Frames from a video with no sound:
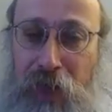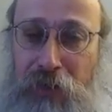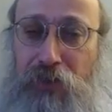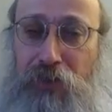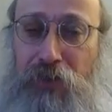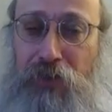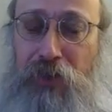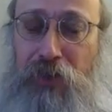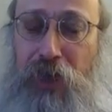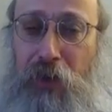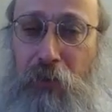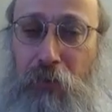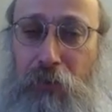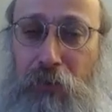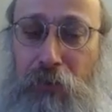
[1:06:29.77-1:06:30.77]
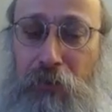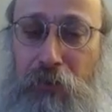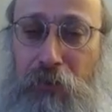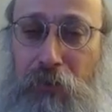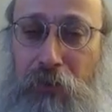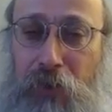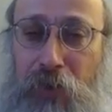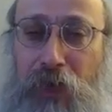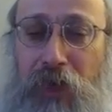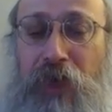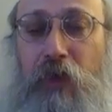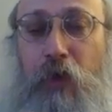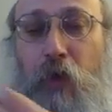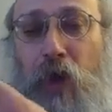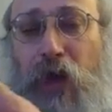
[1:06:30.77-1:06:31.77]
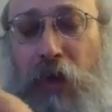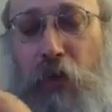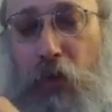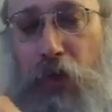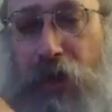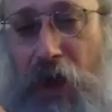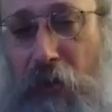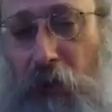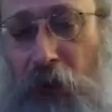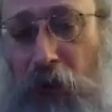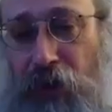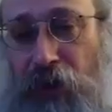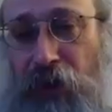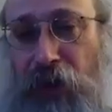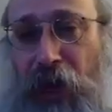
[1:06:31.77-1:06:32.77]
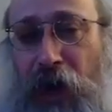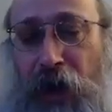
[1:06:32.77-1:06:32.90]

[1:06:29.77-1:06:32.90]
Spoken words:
and the now. When we are running